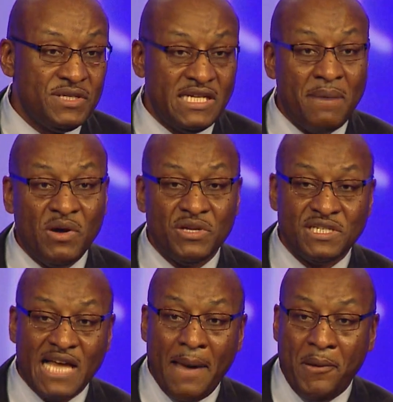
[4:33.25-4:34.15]
and I'm going to
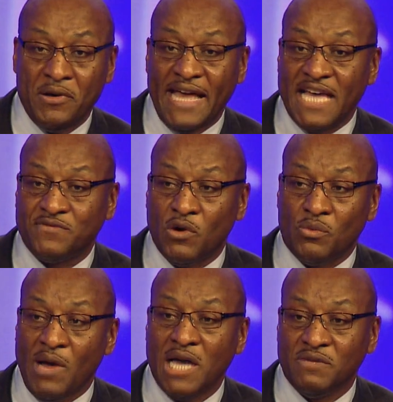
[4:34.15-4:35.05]
stop here and ask for a
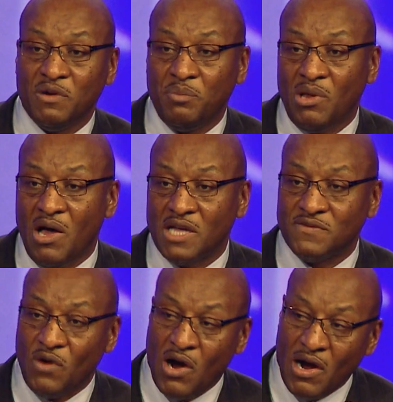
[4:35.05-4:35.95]
round of applause
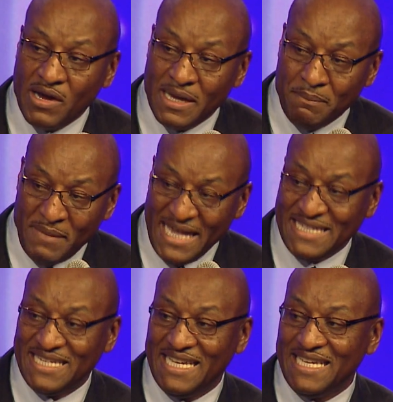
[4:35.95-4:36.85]
for our
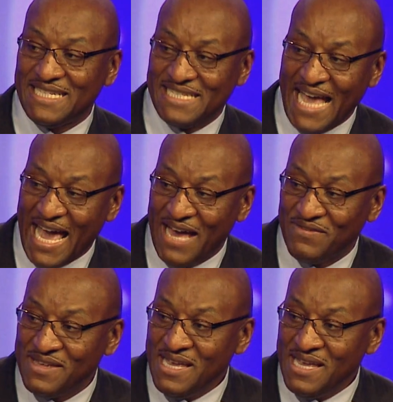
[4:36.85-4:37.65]
amazing staff